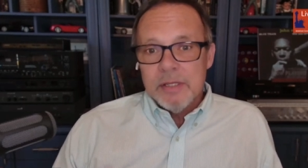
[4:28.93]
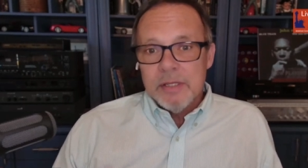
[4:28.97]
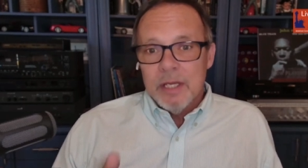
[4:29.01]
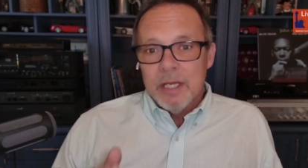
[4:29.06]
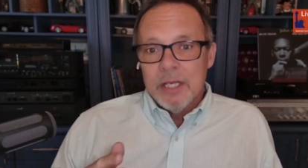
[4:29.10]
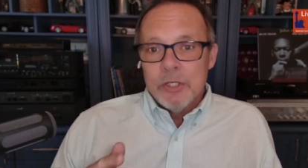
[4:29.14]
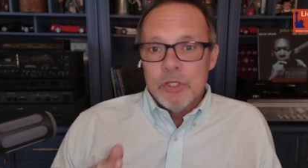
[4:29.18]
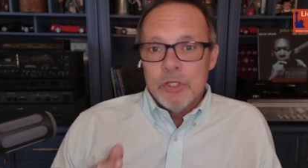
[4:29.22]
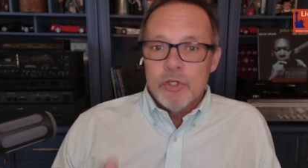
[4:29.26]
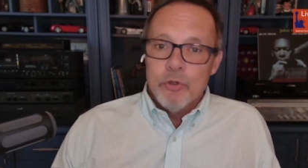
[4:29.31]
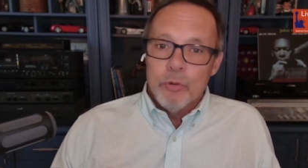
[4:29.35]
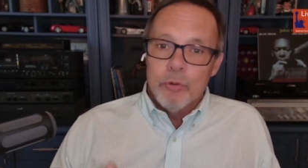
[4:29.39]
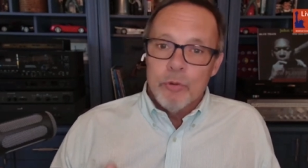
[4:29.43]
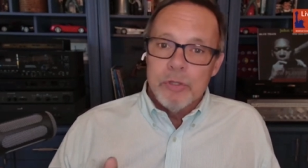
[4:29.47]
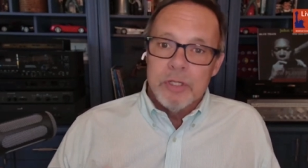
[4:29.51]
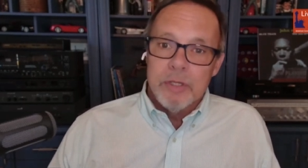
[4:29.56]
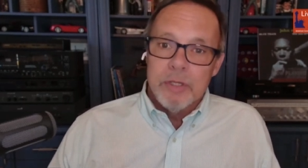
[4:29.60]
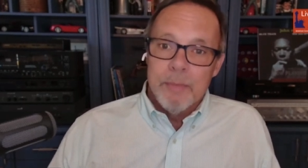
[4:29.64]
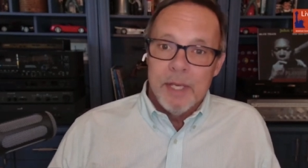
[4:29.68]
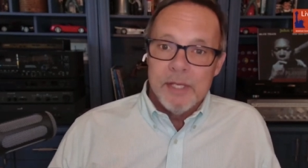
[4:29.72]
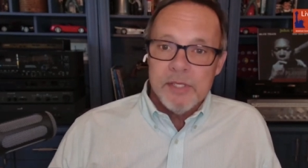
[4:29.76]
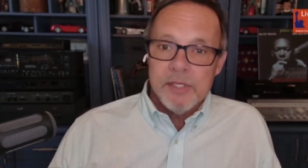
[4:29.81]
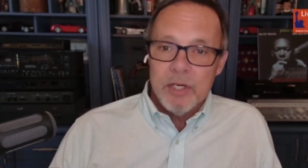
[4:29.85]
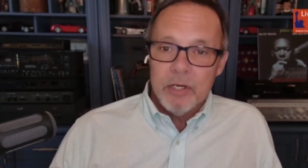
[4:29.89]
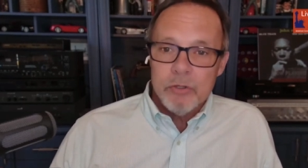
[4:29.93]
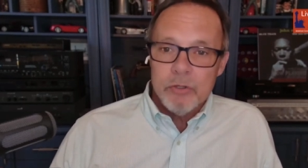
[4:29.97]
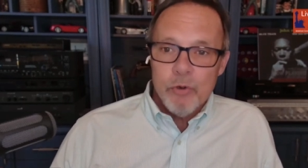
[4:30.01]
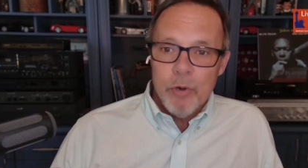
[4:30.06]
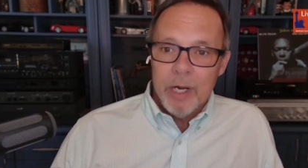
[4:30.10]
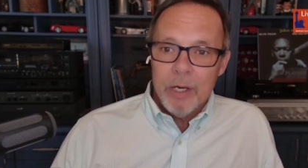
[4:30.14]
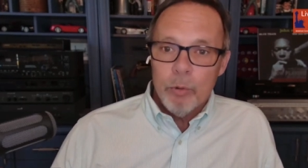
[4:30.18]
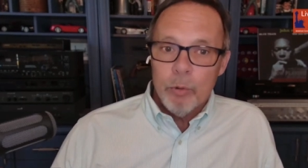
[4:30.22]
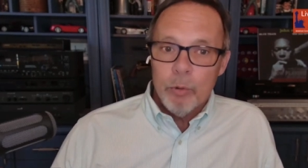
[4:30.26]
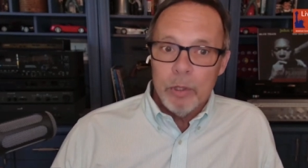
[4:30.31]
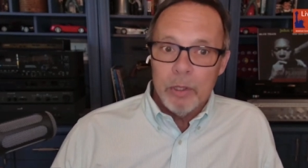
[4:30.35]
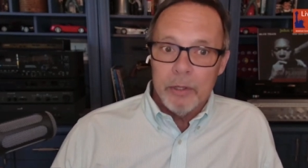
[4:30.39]
ensure domestic
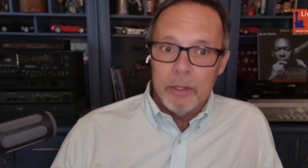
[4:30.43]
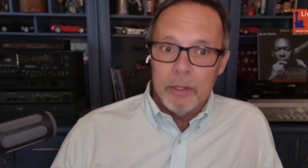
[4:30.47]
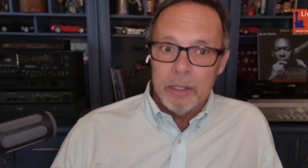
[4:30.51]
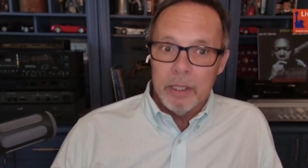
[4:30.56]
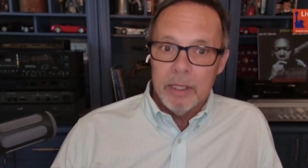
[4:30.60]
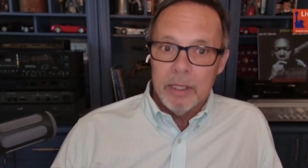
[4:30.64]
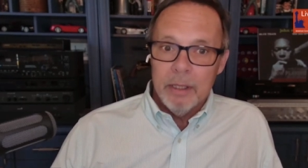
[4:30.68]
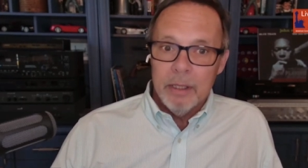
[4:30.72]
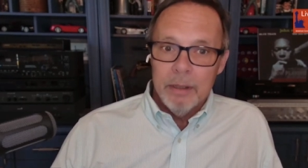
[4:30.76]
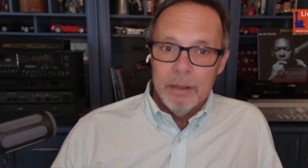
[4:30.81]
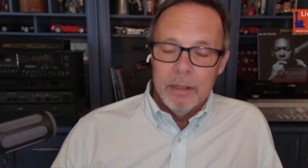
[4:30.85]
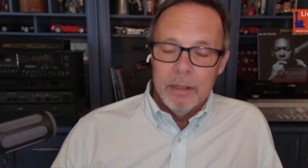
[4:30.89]
tranquility,